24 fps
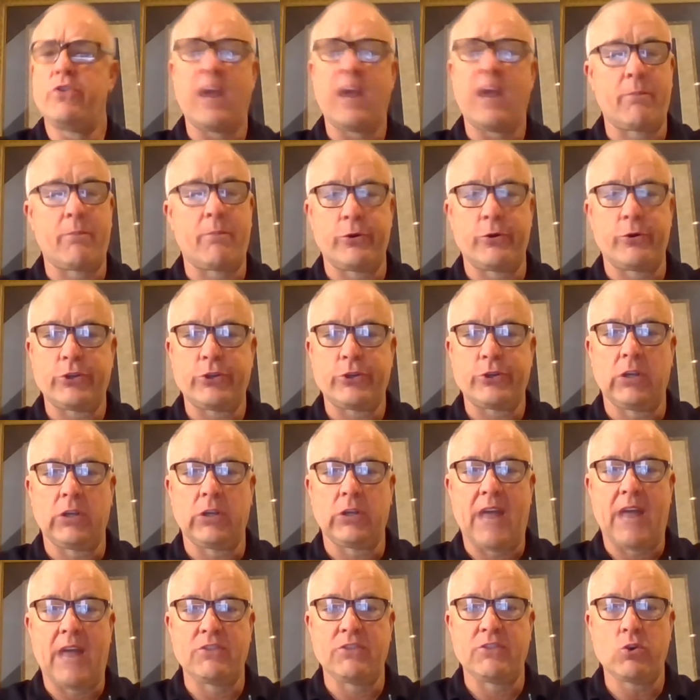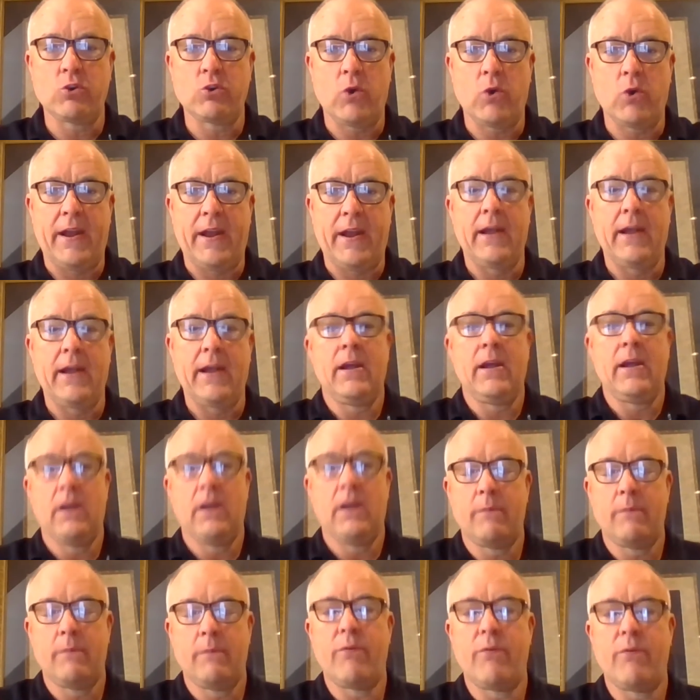a personal life story.
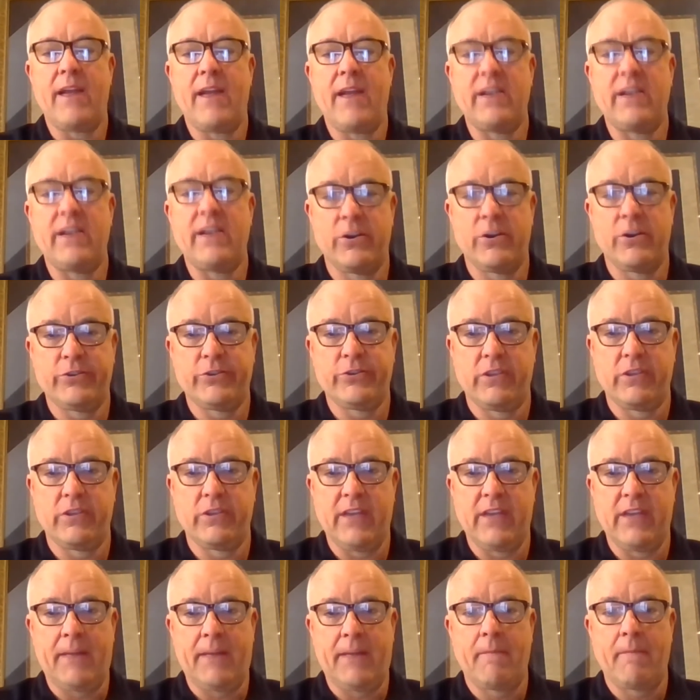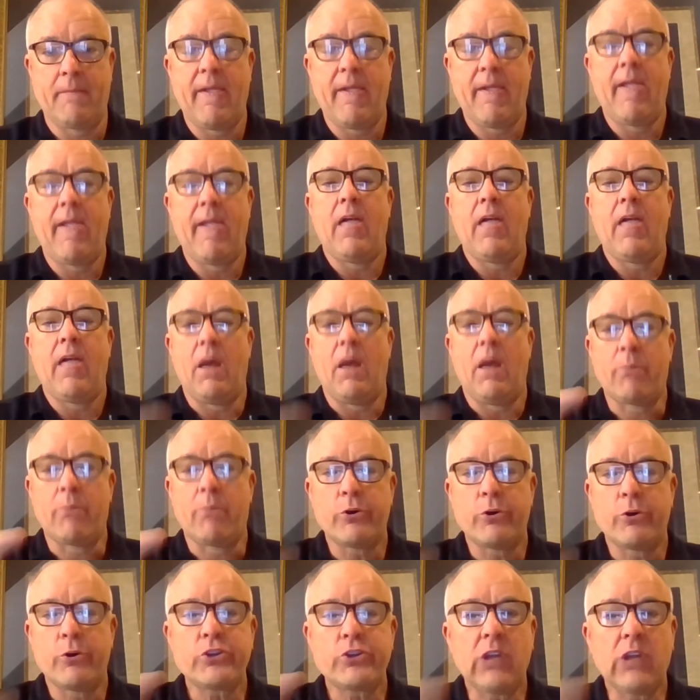Brandon, here's the thing. A
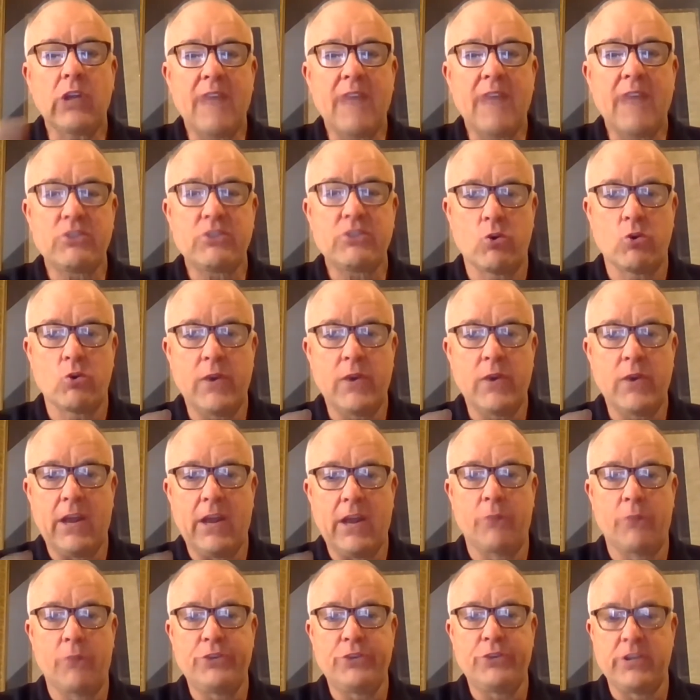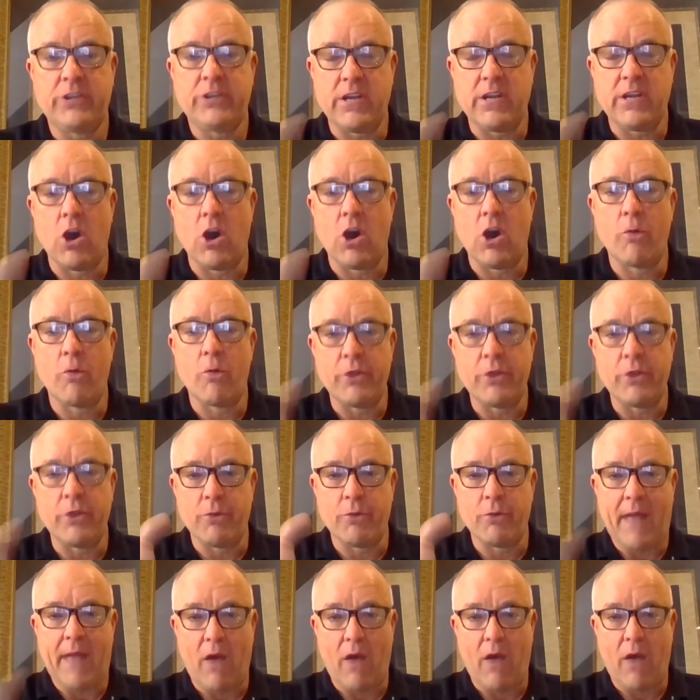personal life story helps you till you open your
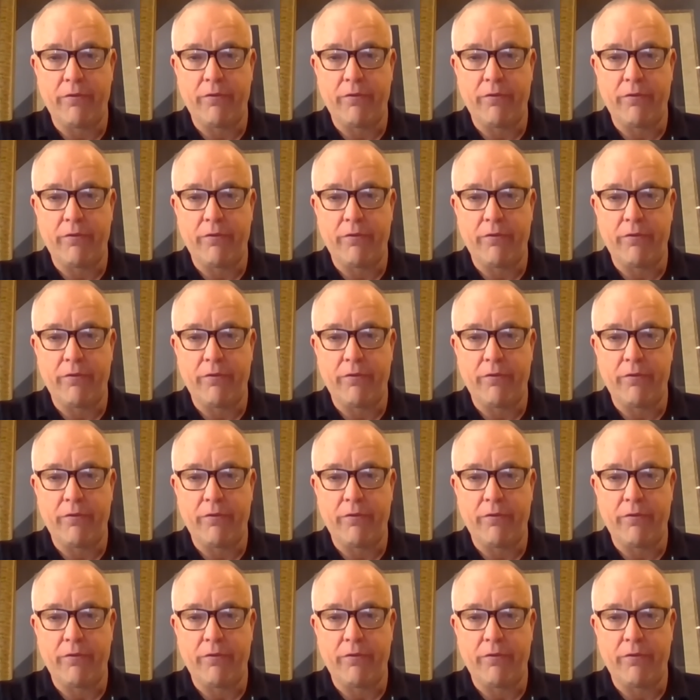mouth.